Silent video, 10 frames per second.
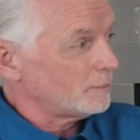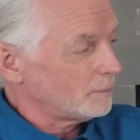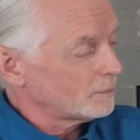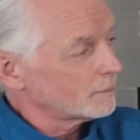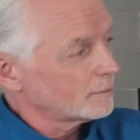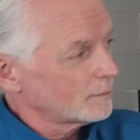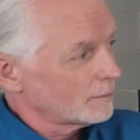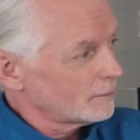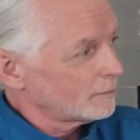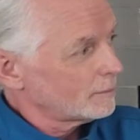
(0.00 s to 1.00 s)

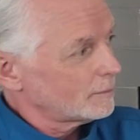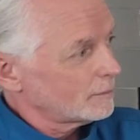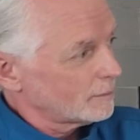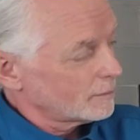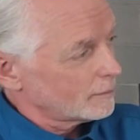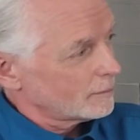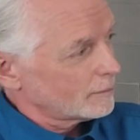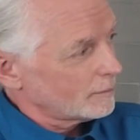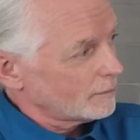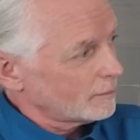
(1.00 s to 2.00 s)

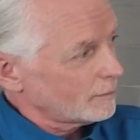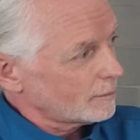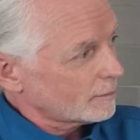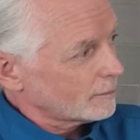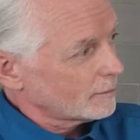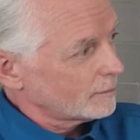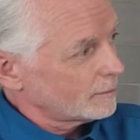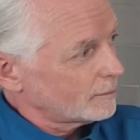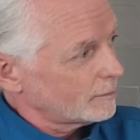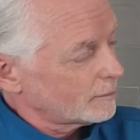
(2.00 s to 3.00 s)

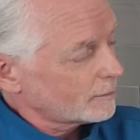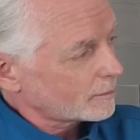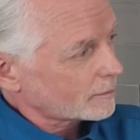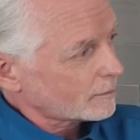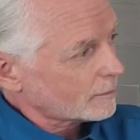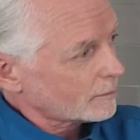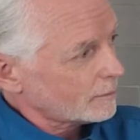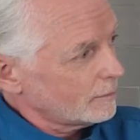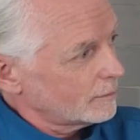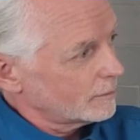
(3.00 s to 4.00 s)

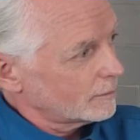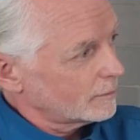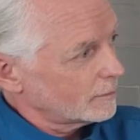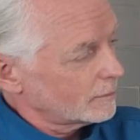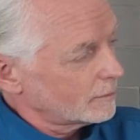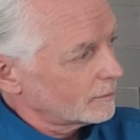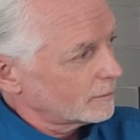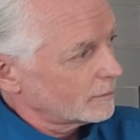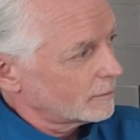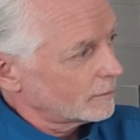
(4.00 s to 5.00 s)
(silent)